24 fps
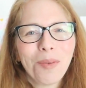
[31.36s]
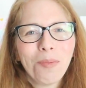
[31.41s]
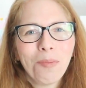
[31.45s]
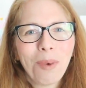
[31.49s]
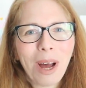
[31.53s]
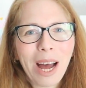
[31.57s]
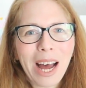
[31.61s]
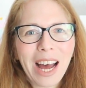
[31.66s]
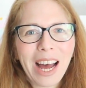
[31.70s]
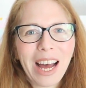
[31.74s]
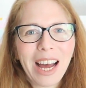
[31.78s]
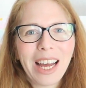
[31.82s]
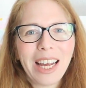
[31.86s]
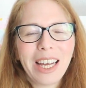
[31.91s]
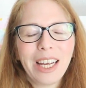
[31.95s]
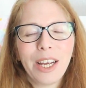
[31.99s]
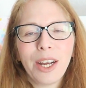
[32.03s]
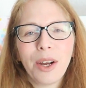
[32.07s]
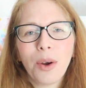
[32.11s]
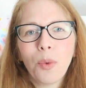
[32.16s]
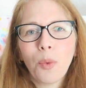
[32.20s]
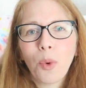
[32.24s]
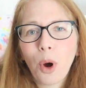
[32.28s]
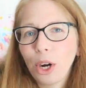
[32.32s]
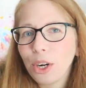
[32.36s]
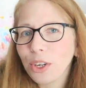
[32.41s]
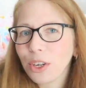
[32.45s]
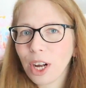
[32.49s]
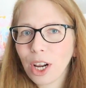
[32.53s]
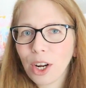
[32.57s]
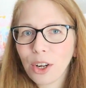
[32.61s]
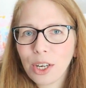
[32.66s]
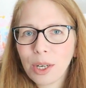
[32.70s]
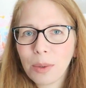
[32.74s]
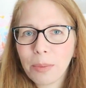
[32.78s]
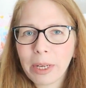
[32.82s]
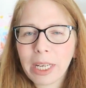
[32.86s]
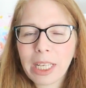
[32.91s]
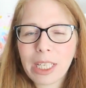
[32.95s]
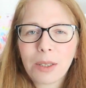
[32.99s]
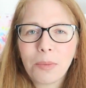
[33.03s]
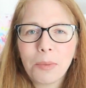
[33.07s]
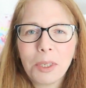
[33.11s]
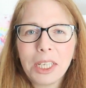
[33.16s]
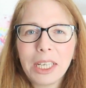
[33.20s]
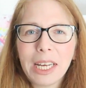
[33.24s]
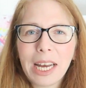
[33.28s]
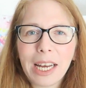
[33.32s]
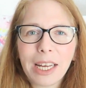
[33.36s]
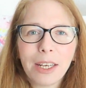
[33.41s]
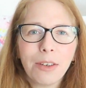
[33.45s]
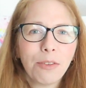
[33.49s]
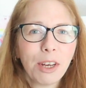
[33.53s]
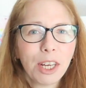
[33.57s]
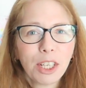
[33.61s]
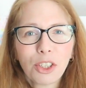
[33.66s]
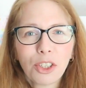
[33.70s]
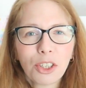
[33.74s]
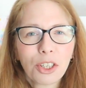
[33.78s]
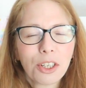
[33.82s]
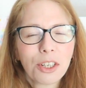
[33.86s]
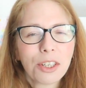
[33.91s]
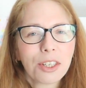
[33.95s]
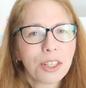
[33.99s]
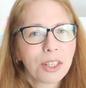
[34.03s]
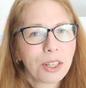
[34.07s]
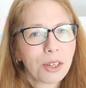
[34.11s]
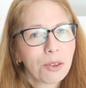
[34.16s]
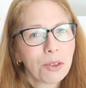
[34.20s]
my watercolor and mixed media adventures.